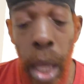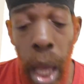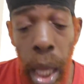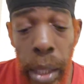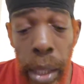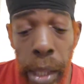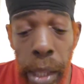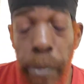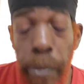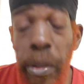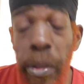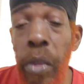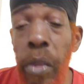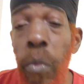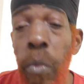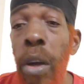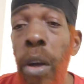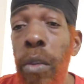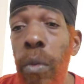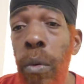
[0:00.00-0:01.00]
Them is the
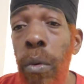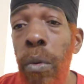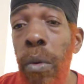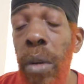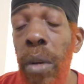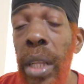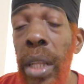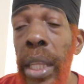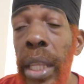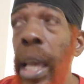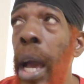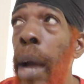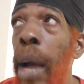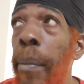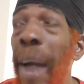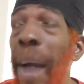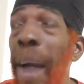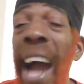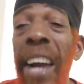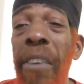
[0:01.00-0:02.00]
one who hold the
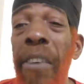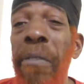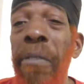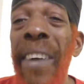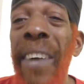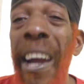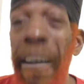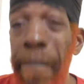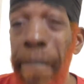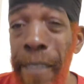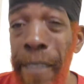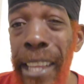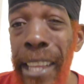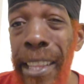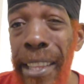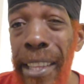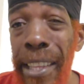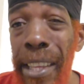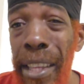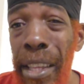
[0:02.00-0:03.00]
Act of Covenant,
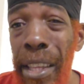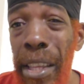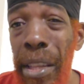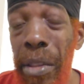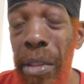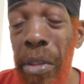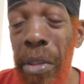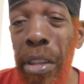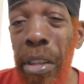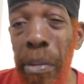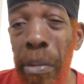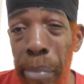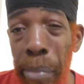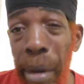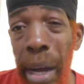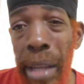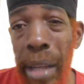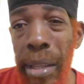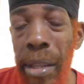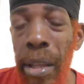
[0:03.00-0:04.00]
certain
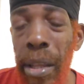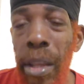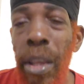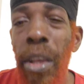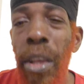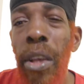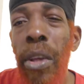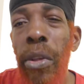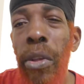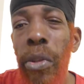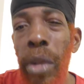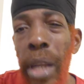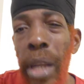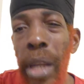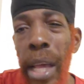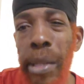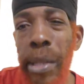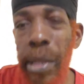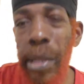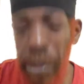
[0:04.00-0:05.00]
part. So
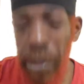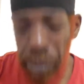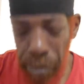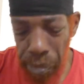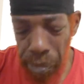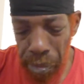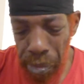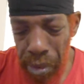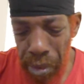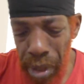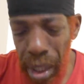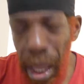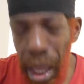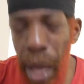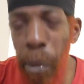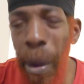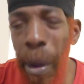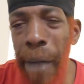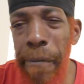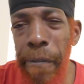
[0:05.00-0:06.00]

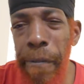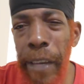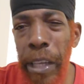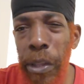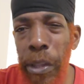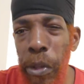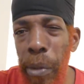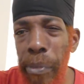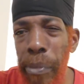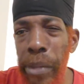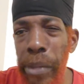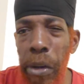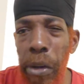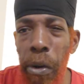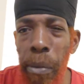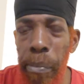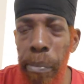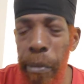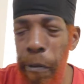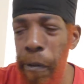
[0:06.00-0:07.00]
I want to fix something
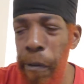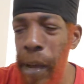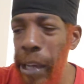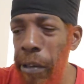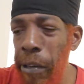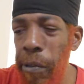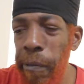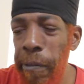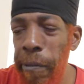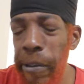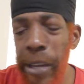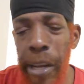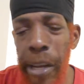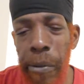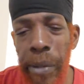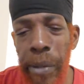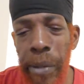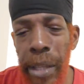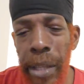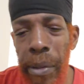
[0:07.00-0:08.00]
up before I go further
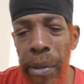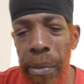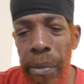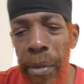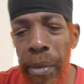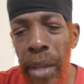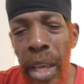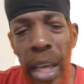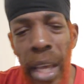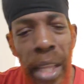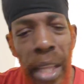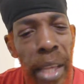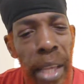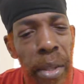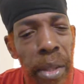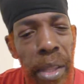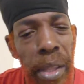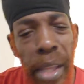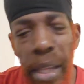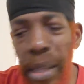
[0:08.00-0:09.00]
with this.
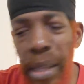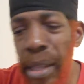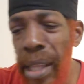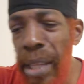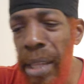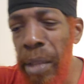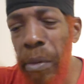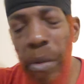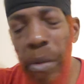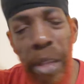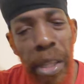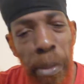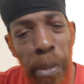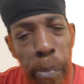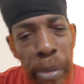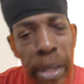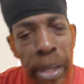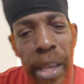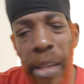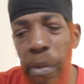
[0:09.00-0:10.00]
This
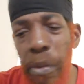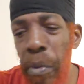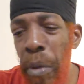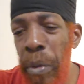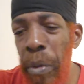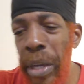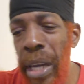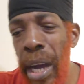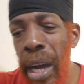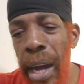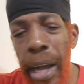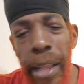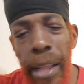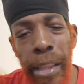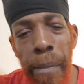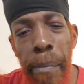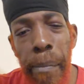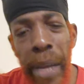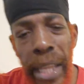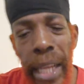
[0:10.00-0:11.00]
place where we call the
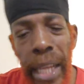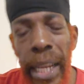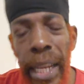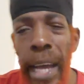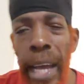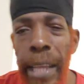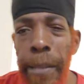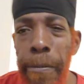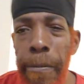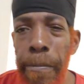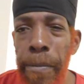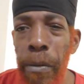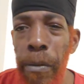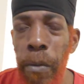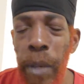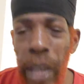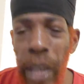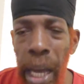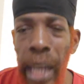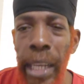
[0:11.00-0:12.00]
motherland, we
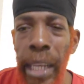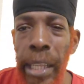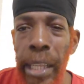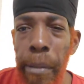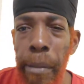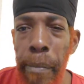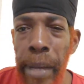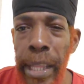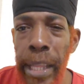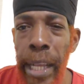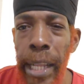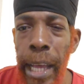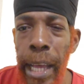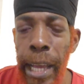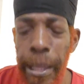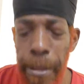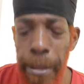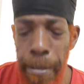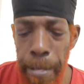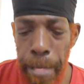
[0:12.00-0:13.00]
call it the motherland.
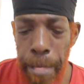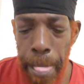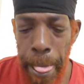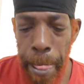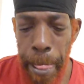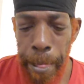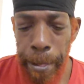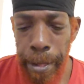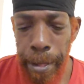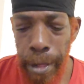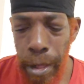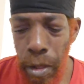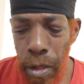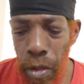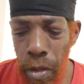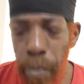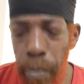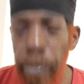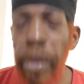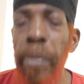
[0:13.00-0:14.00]

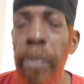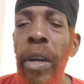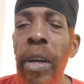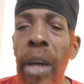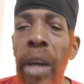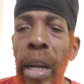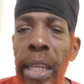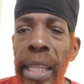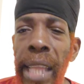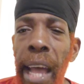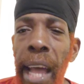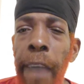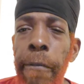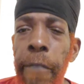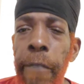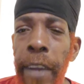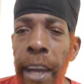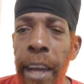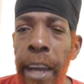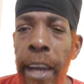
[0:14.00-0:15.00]
People call it Africa.